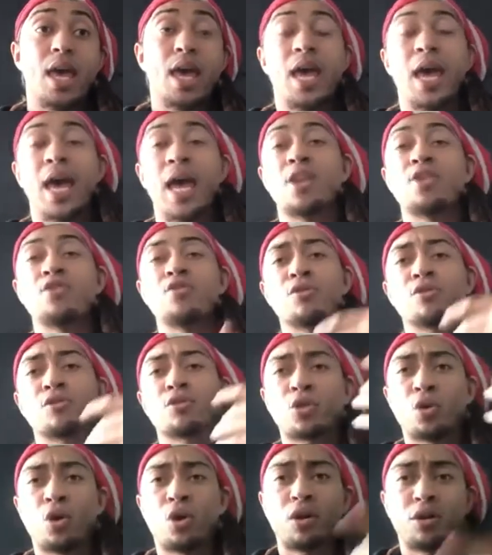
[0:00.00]
and you're
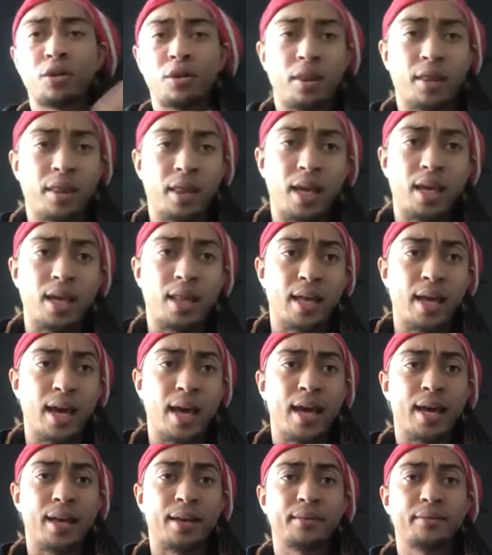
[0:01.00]
taught to think
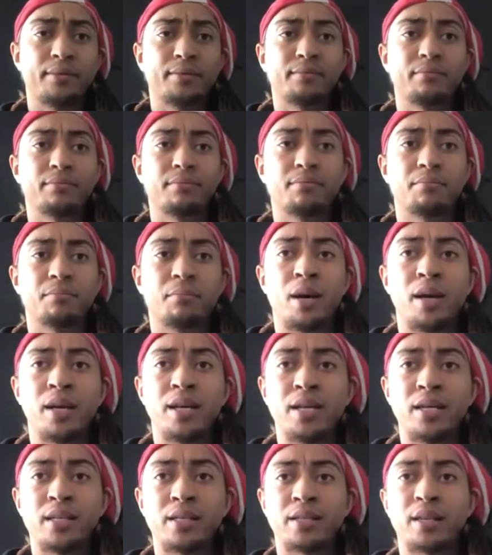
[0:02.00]
that
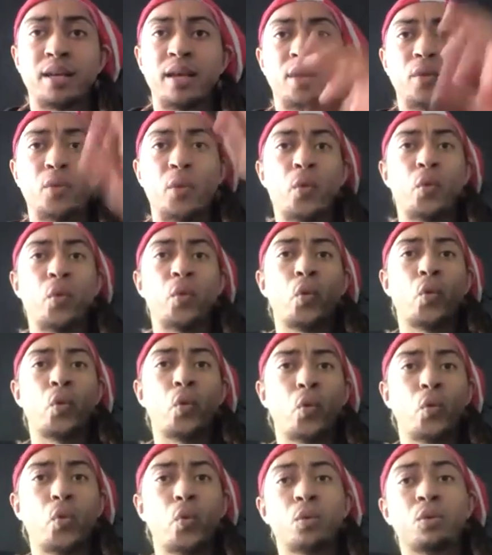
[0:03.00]
money is like
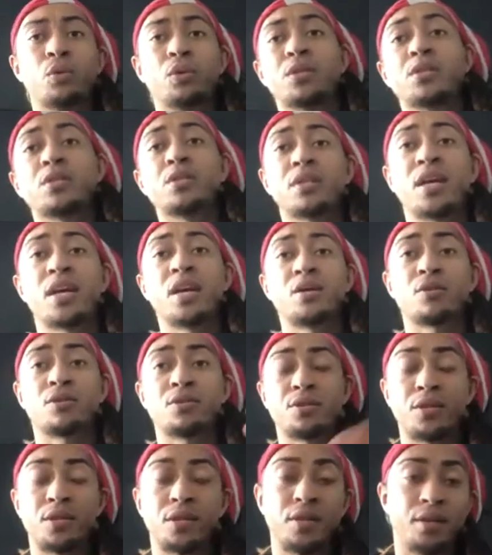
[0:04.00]
whew, it's
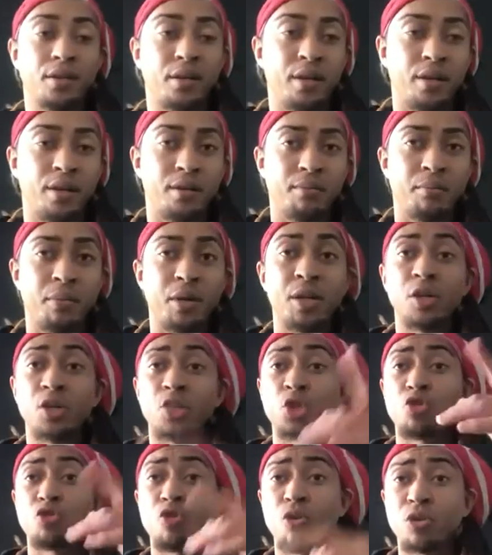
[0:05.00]
scarce and, and money
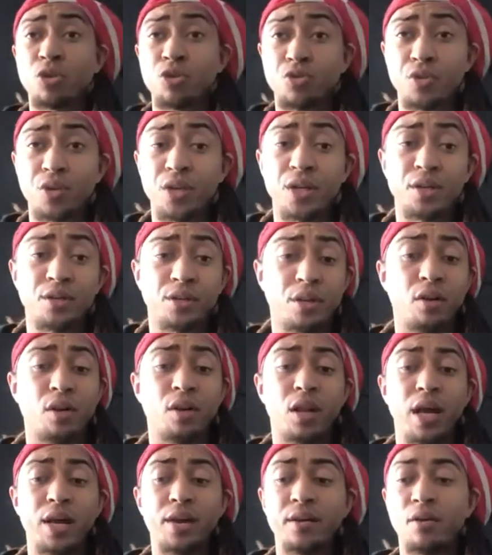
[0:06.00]
doesn't grow on trees and
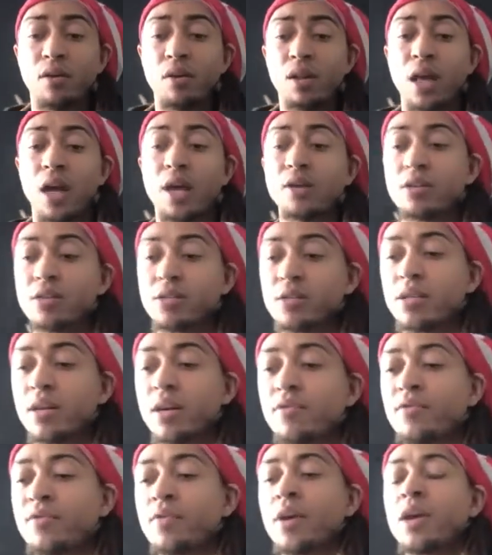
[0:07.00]
all that all that other
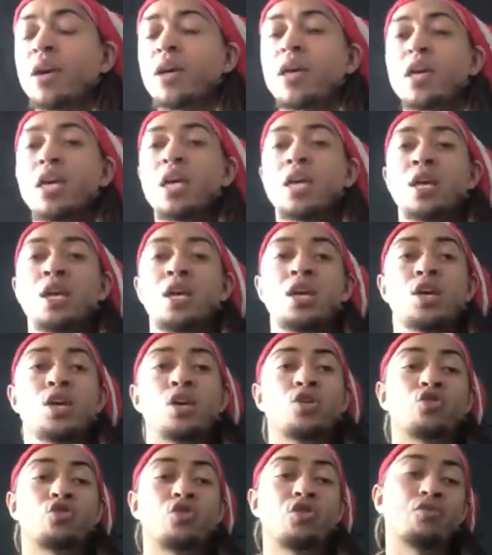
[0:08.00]
stuff
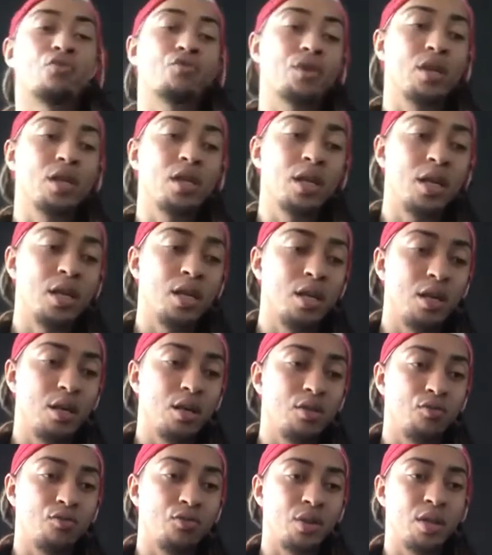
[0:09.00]
so you really
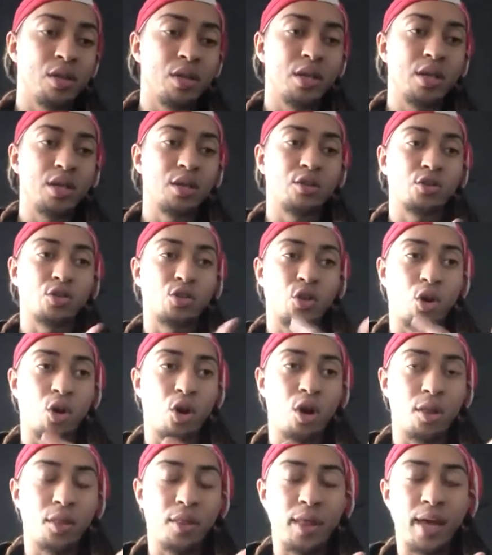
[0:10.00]
you really
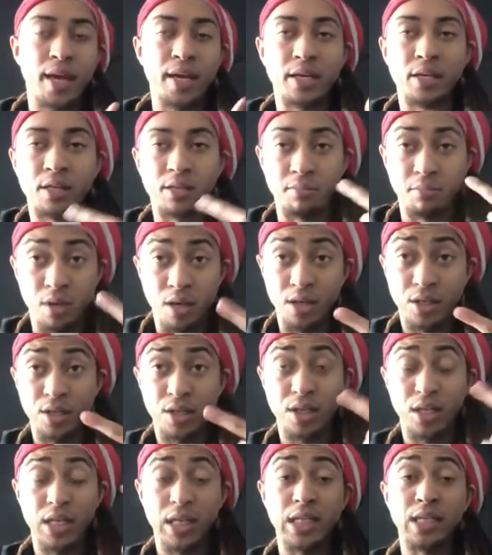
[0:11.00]
taught that it's
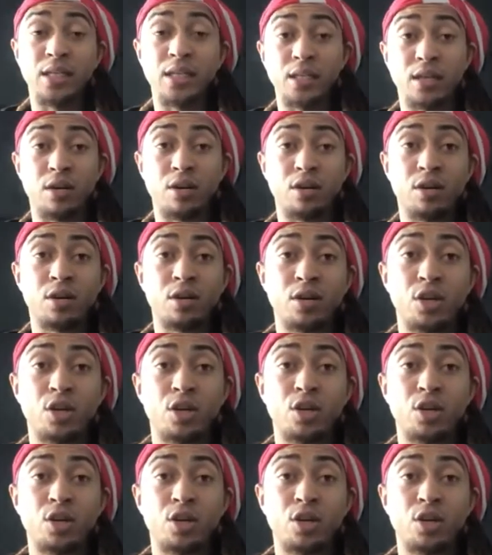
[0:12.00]
much easier